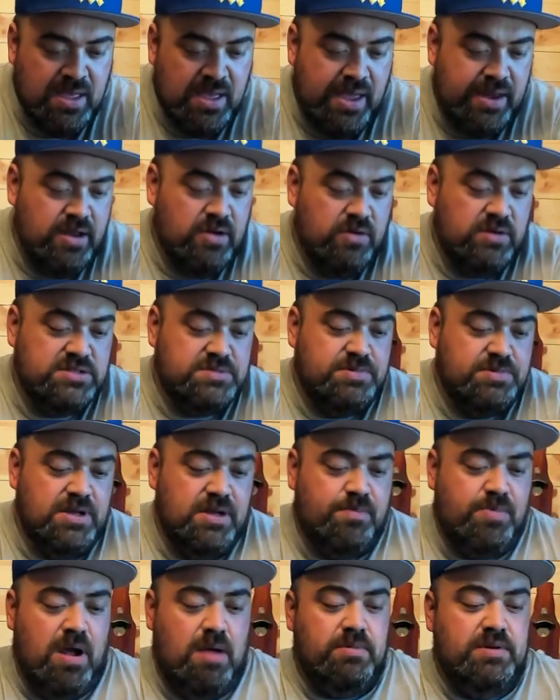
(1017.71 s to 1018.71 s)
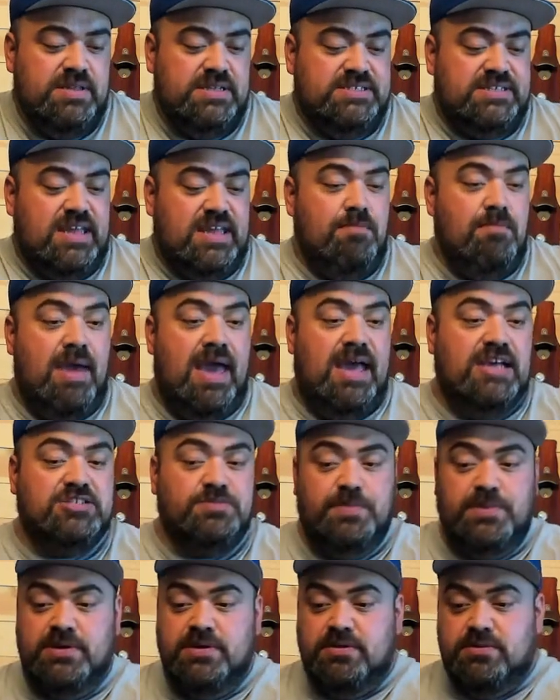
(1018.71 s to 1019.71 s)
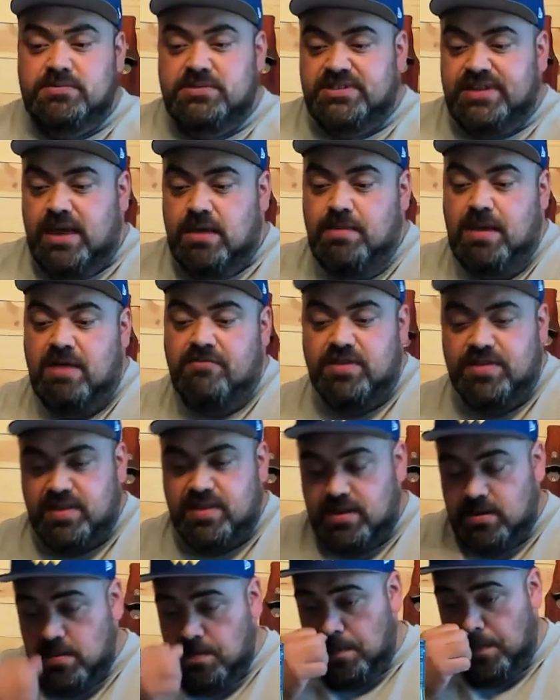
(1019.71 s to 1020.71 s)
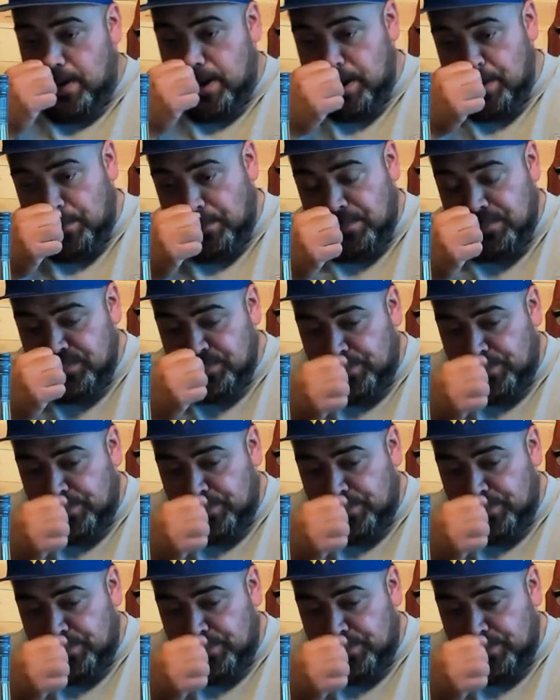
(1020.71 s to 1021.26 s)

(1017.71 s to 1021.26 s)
I know it's probably the same mash bill, same everything, but